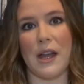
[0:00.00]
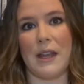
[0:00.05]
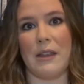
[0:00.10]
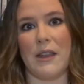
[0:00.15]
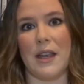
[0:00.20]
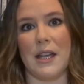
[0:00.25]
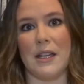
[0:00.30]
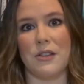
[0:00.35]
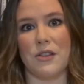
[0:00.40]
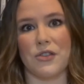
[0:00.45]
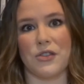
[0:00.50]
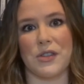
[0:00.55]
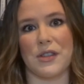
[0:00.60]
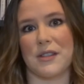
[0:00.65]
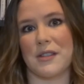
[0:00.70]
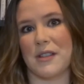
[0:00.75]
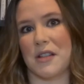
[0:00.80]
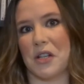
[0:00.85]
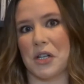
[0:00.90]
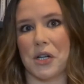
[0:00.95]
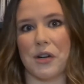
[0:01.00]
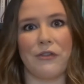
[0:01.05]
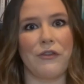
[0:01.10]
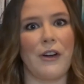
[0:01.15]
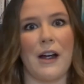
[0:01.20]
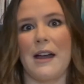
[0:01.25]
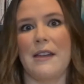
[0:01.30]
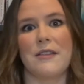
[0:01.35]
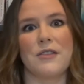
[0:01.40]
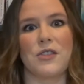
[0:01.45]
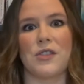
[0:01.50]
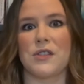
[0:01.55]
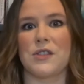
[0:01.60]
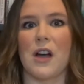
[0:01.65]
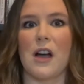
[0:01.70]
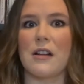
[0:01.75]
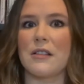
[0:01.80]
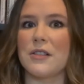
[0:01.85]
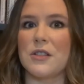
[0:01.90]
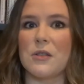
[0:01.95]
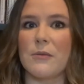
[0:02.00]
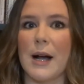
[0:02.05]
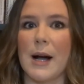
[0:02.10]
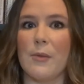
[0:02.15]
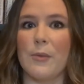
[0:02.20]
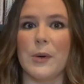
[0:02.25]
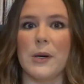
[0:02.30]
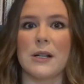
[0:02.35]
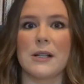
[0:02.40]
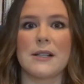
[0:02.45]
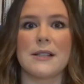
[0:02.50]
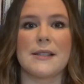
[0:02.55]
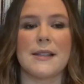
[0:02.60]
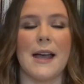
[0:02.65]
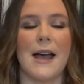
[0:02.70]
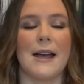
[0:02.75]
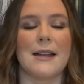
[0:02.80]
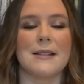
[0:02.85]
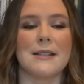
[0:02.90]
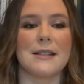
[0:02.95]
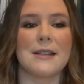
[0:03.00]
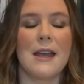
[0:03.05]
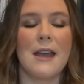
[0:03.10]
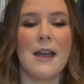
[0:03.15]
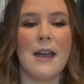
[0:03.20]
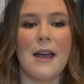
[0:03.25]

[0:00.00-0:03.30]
and that you're just her friend and she's talking to you about books, and